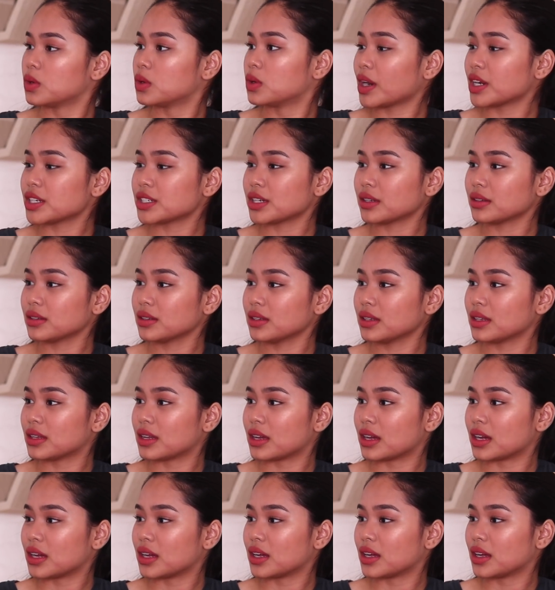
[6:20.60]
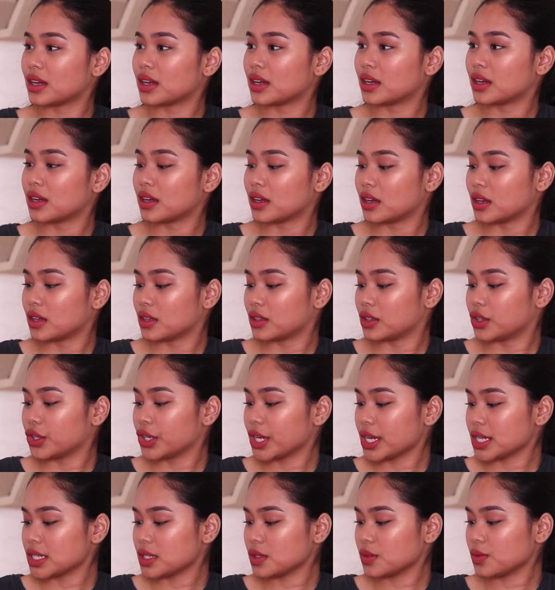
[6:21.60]
Parang siyang... Do
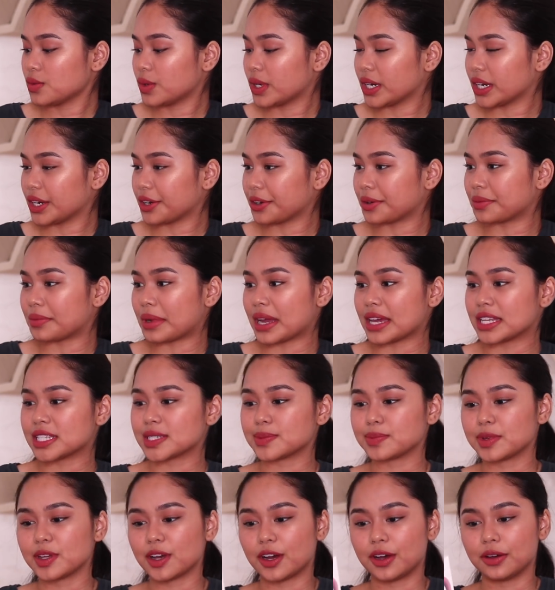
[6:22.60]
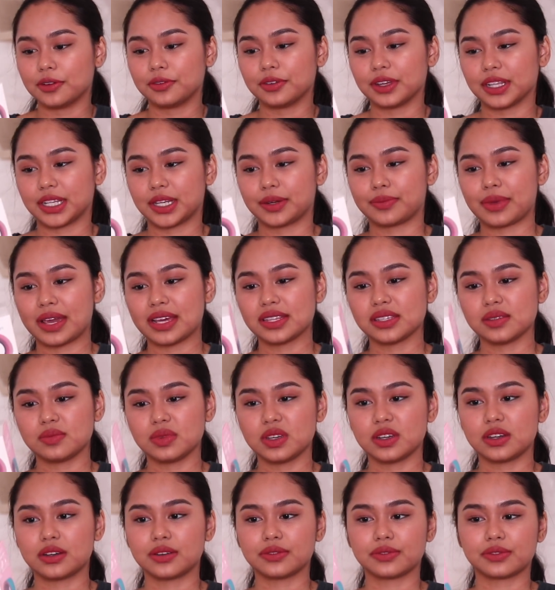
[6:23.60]
you guys know what it reminds me of? It reminds
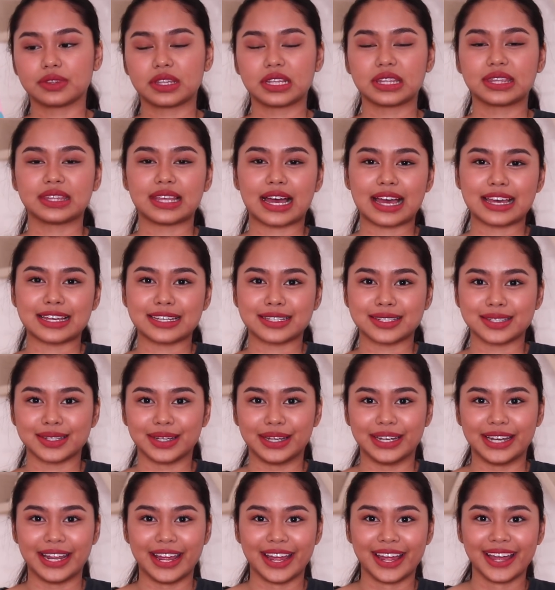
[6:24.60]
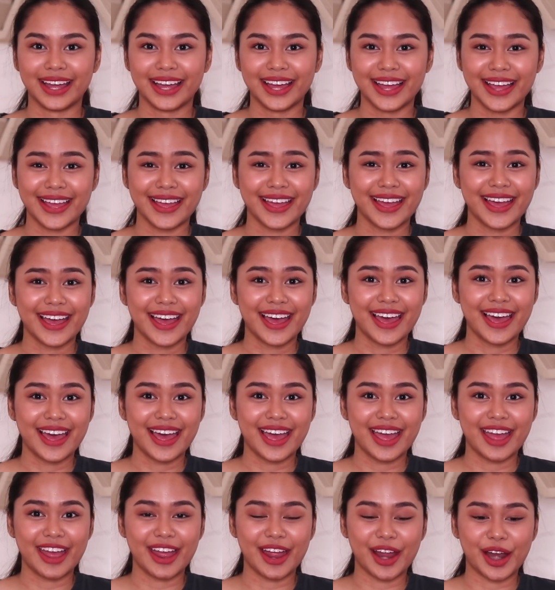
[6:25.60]
me of the Dyson
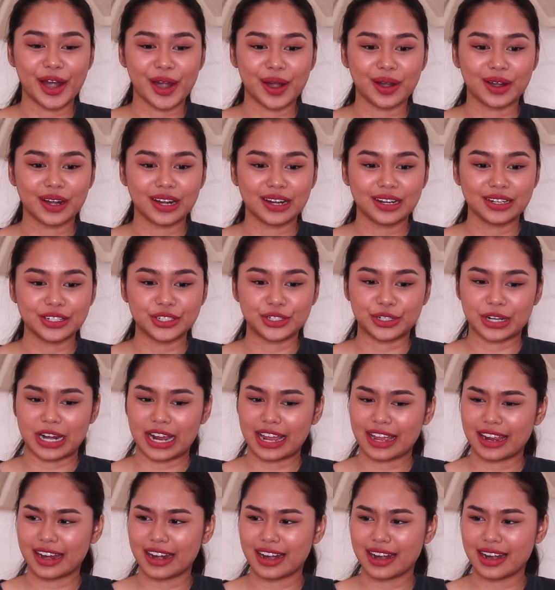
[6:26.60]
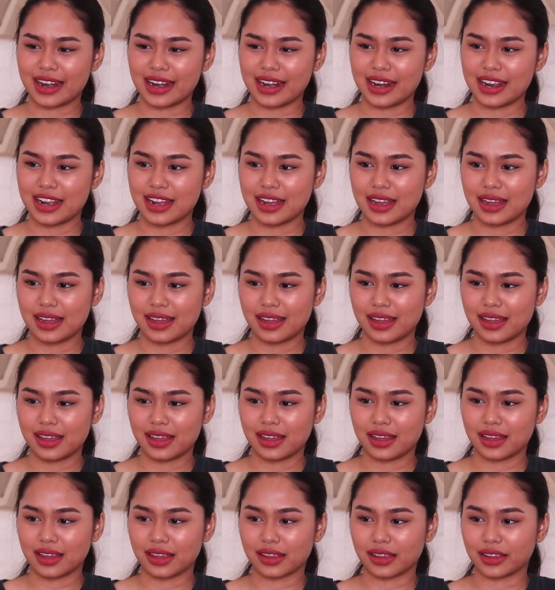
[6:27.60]
hair dryer.
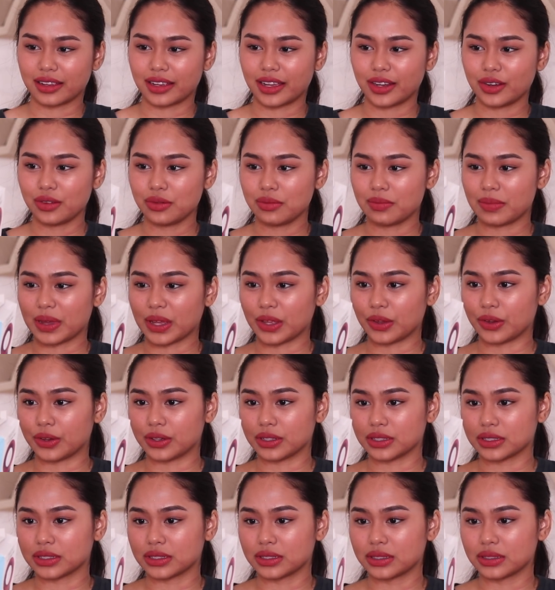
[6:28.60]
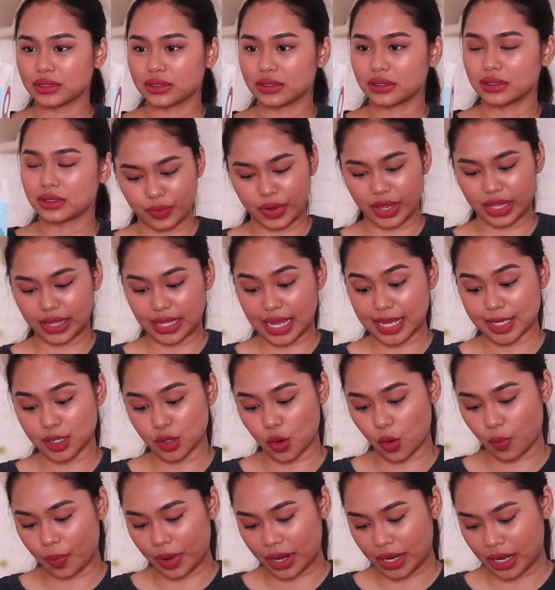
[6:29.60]
Ganun ba yun? Wait, let's
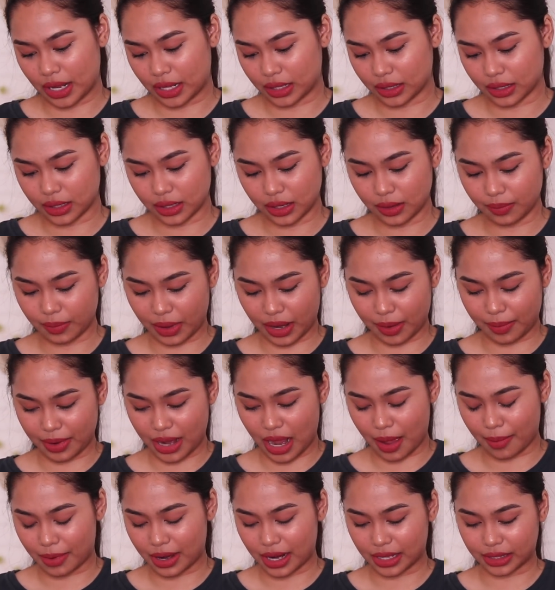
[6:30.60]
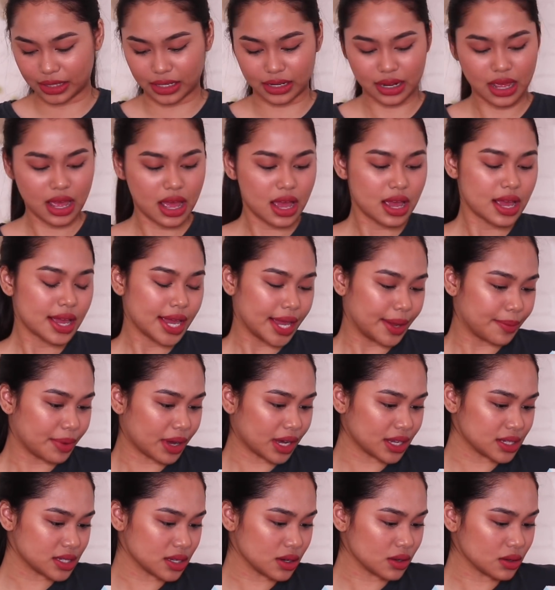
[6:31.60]
open it. Para malaman natin.
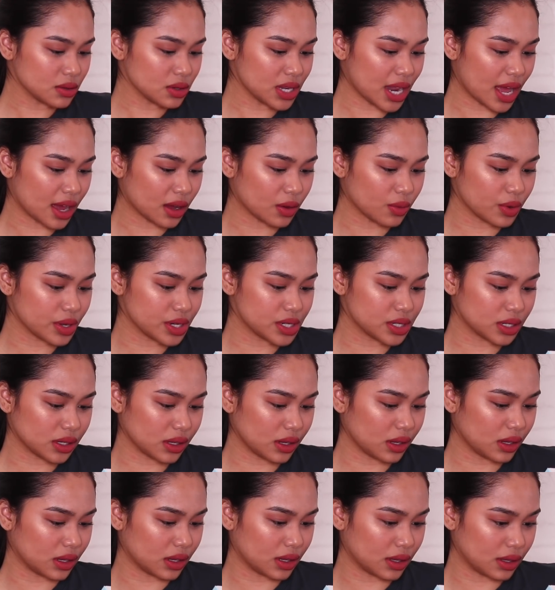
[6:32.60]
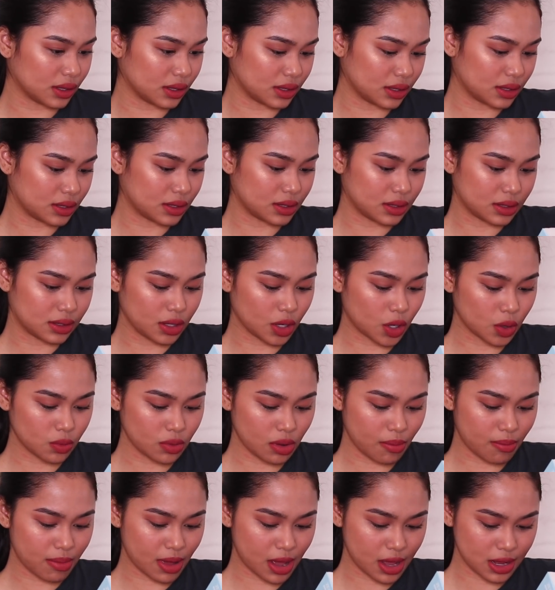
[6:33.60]
Iba kasi yung language eh. Hindi
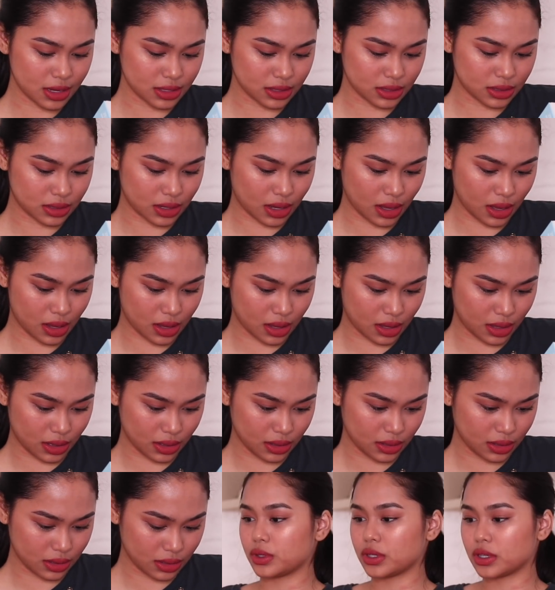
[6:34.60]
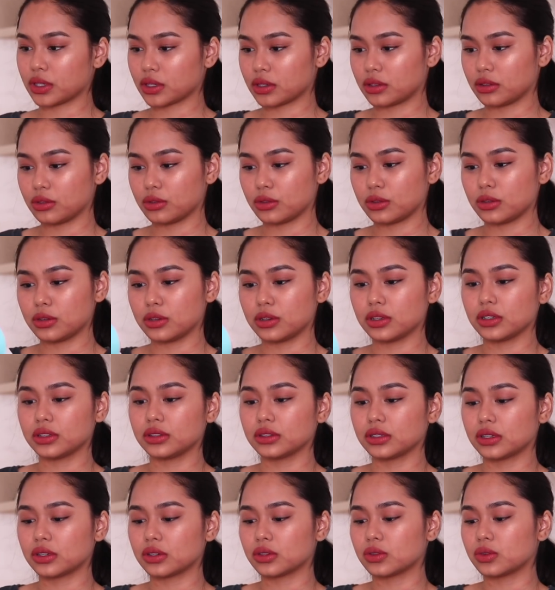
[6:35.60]
ko mabasa. Uy, ang
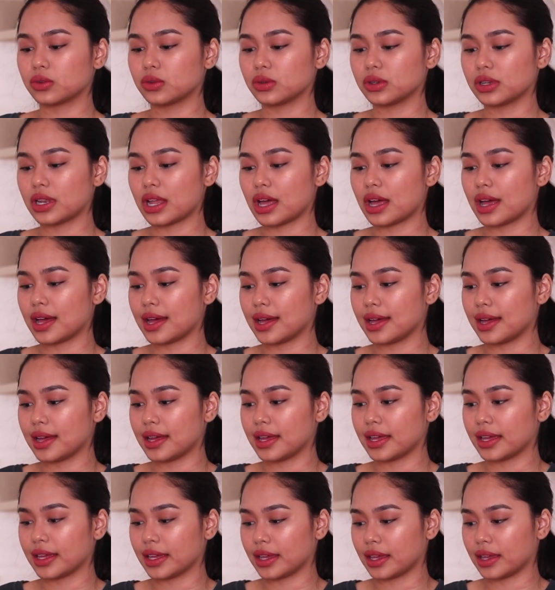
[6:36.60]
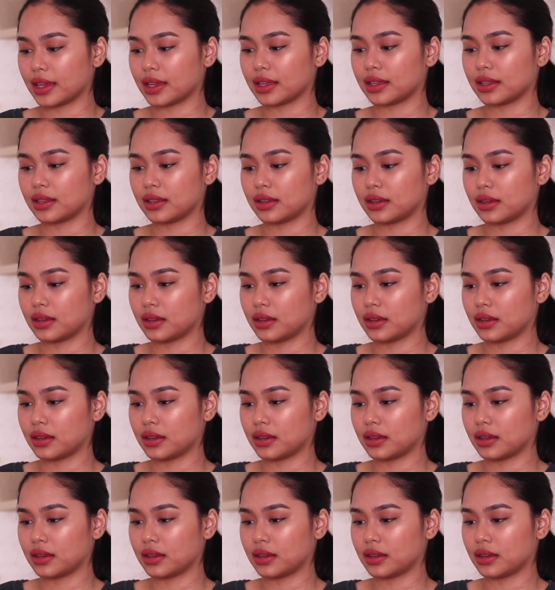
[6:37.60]
cute ng kulay.